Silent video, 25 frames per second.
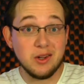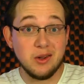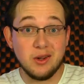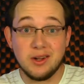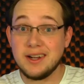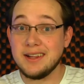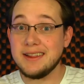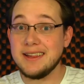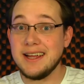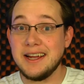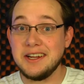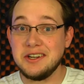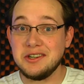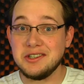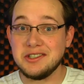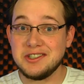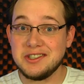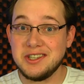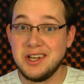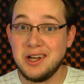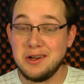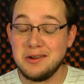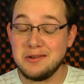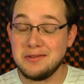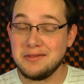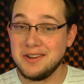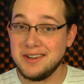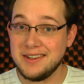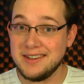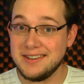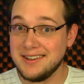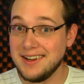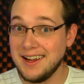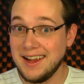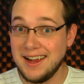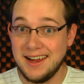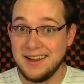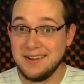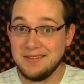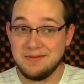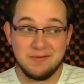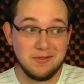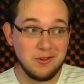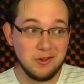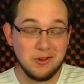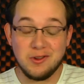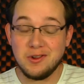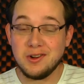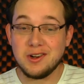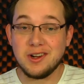look at that yourself and,
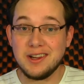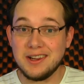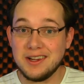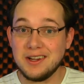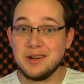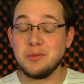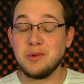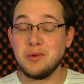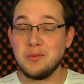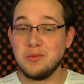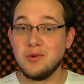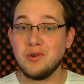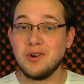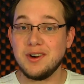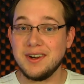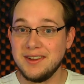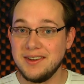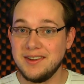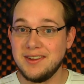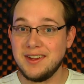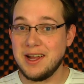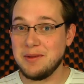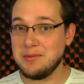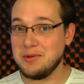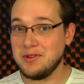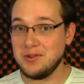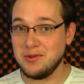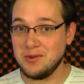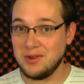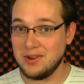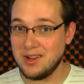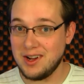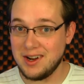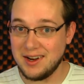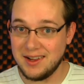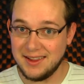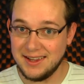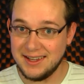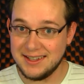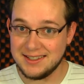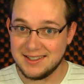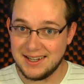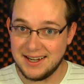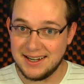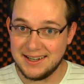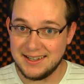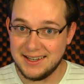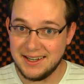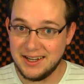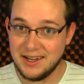and look a little bit more in depth to a lot of these
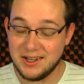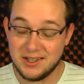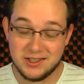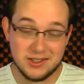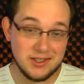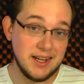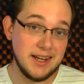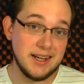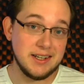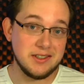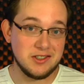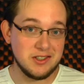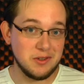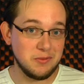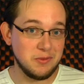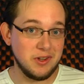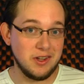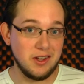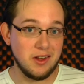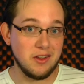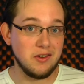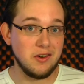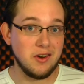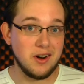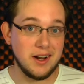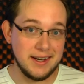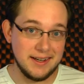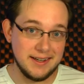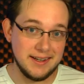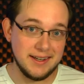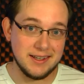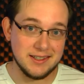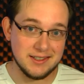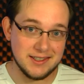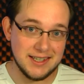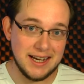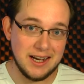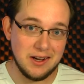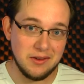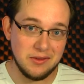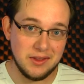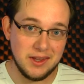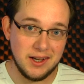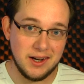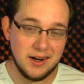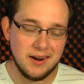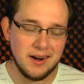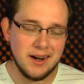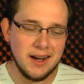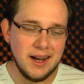ideas and some of the other ideas out
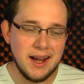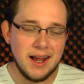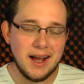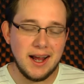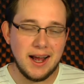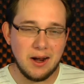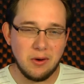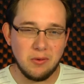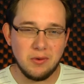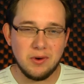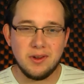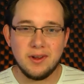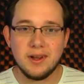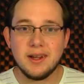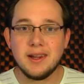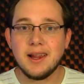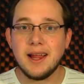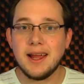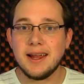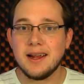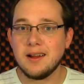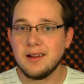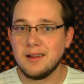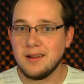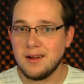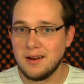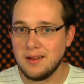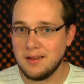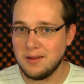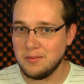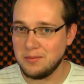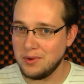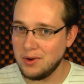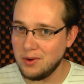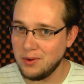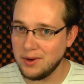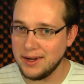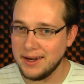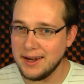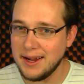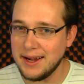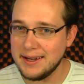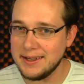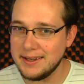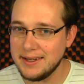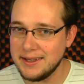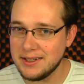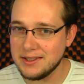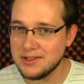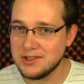there. I really like a lot of the Boeing
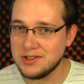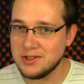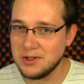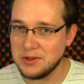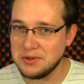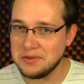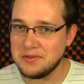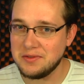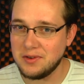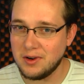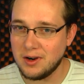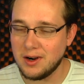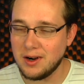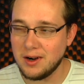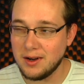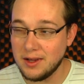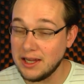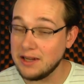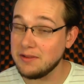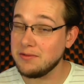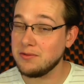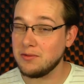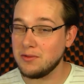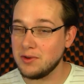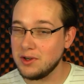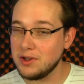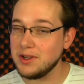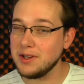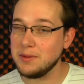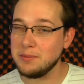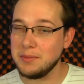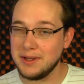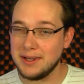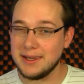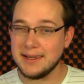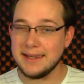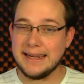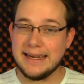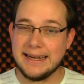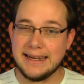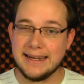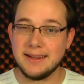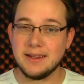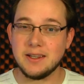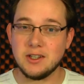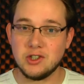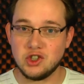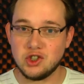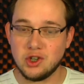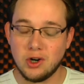ideas so far. They've really been
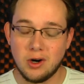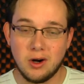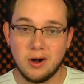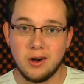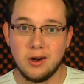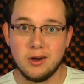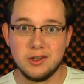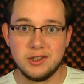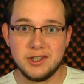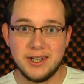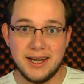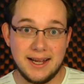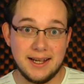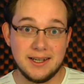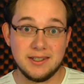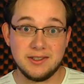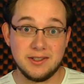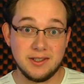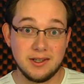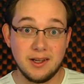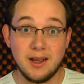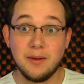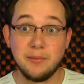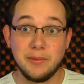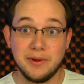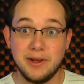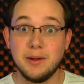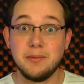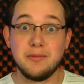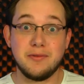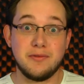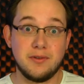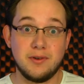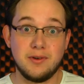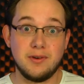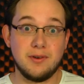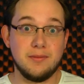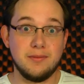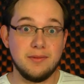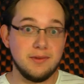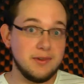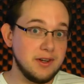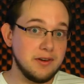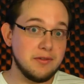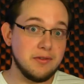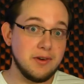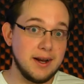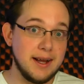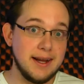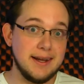leading the charge as to coming up for
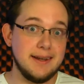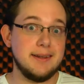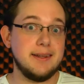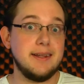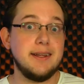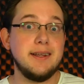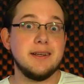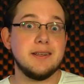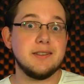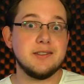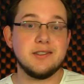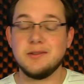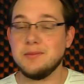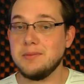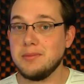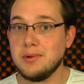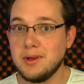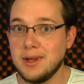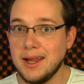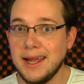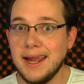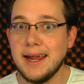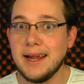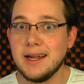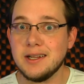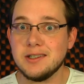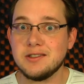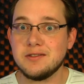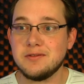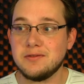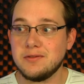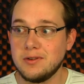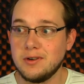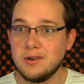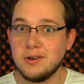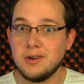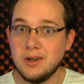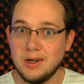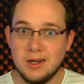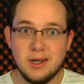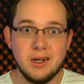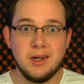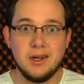different ideas and plans for